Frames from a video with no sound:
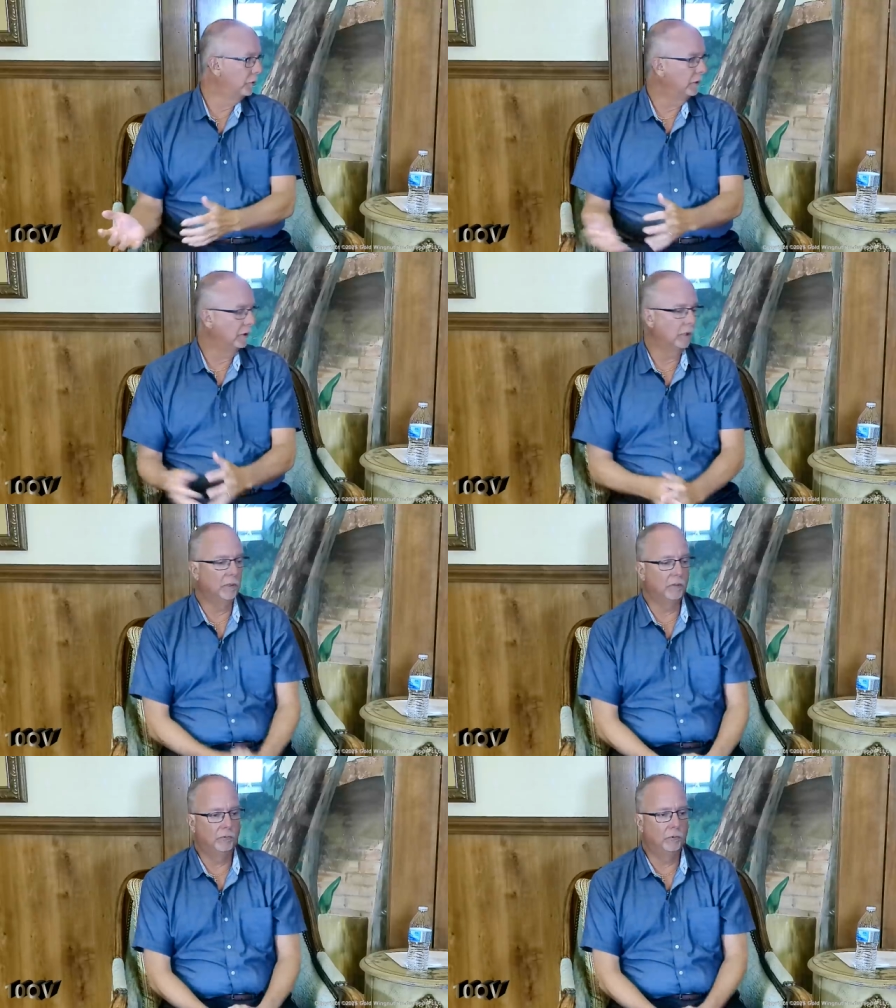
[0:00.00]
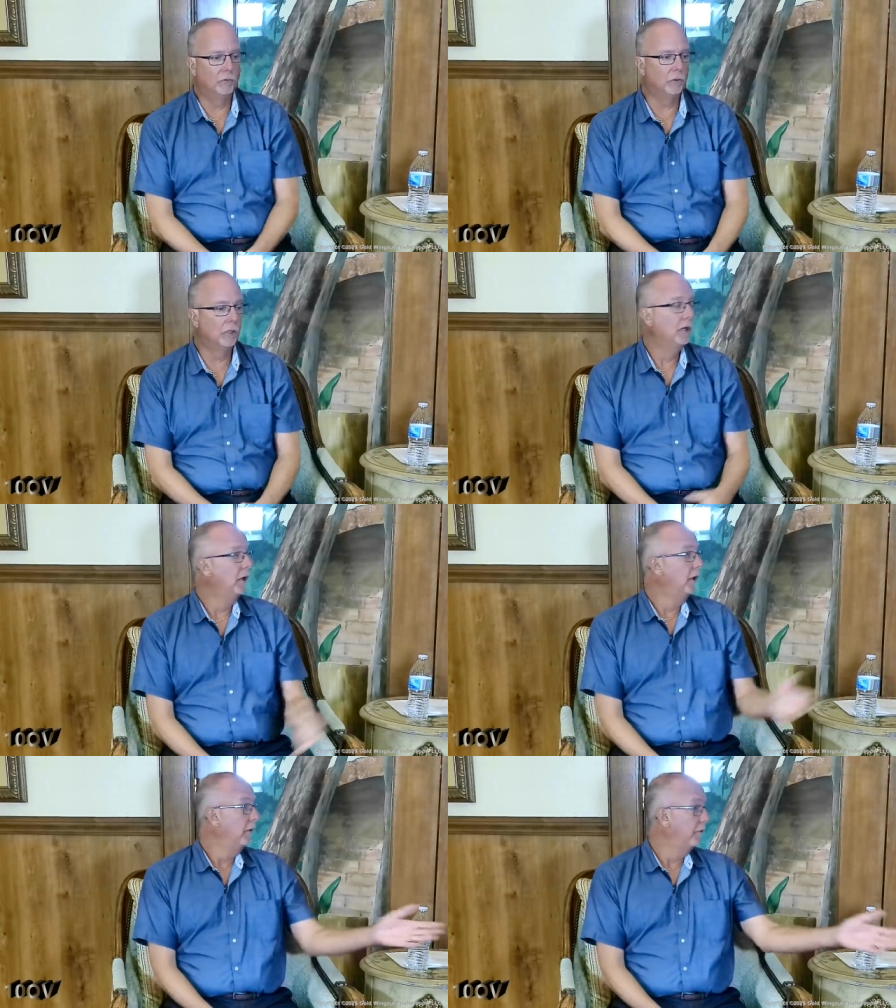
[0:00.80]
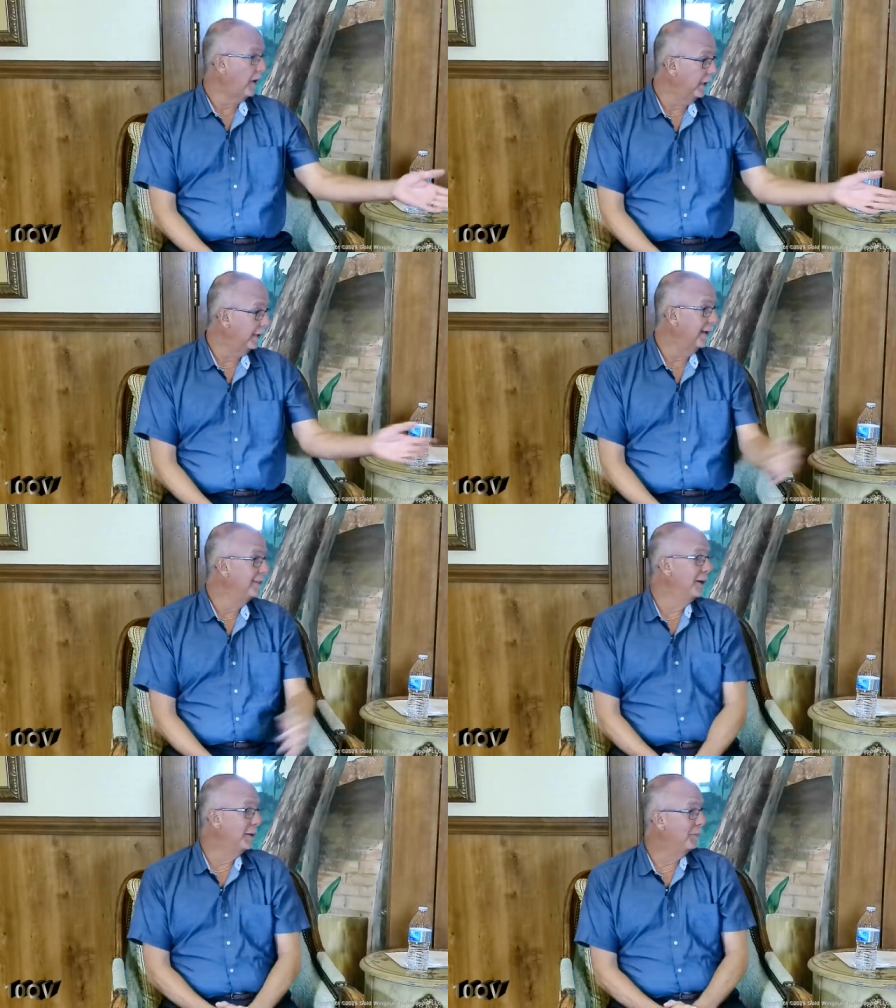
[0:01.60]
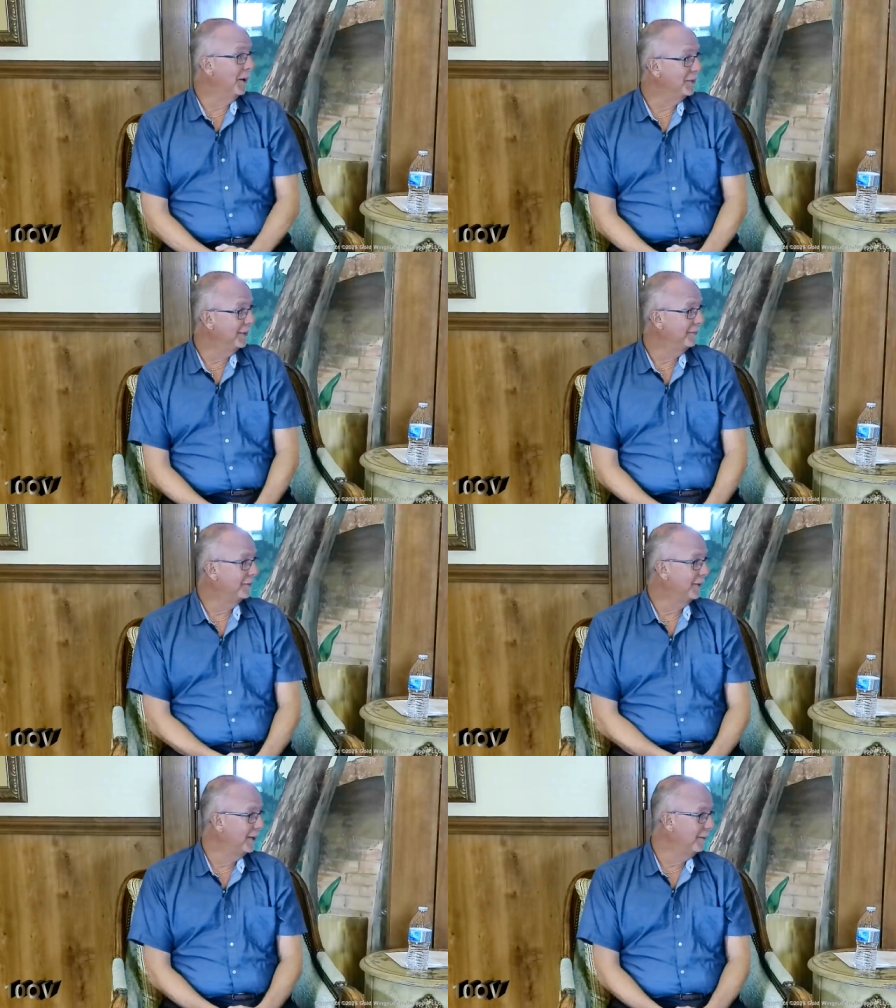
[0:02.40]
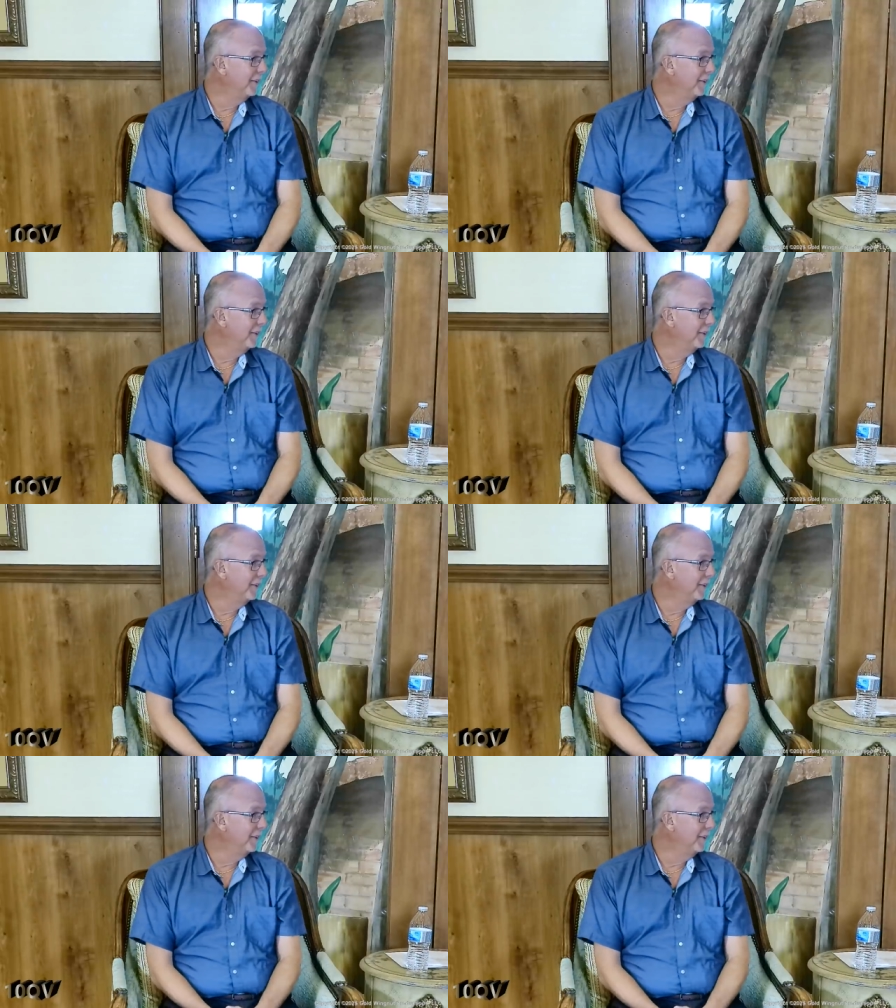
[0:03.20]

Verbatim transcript: the coming future, finalizing our budget for the coming